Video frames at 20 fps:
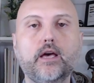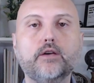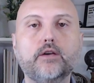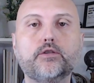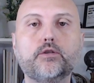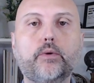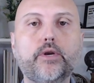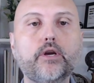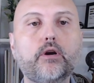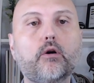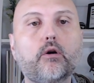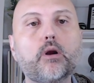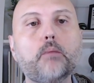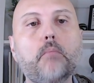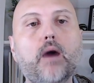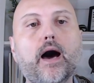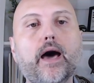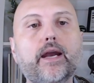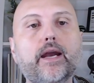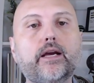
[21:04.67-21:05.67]
So when you go to
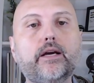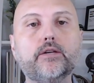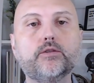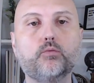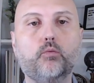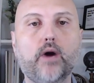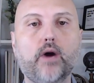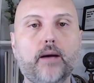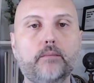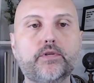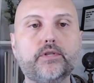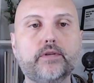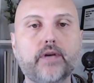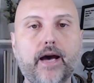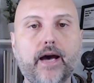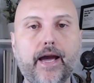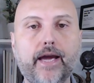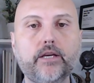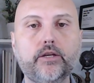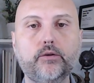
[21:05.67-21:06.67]
Monica's
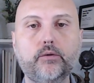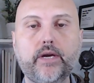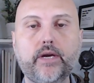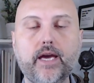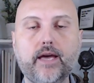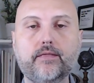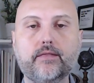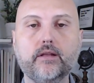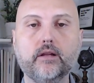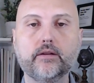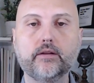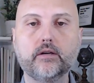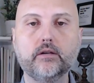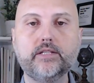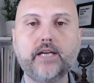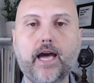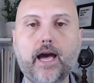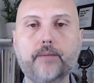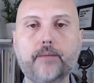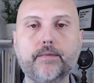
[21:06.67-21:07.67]
website, you hit the little
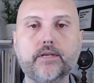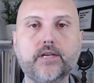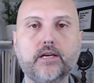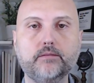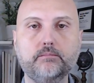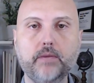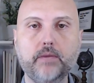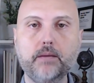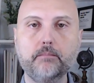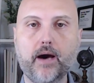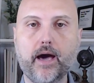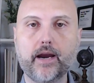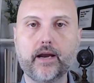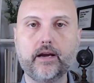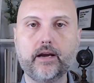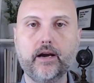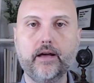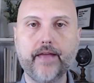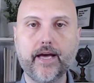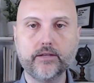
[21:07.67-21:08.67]
tab that says Meet
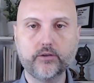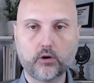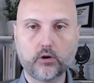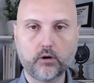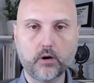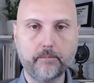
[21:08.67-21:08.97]
Monica. That's her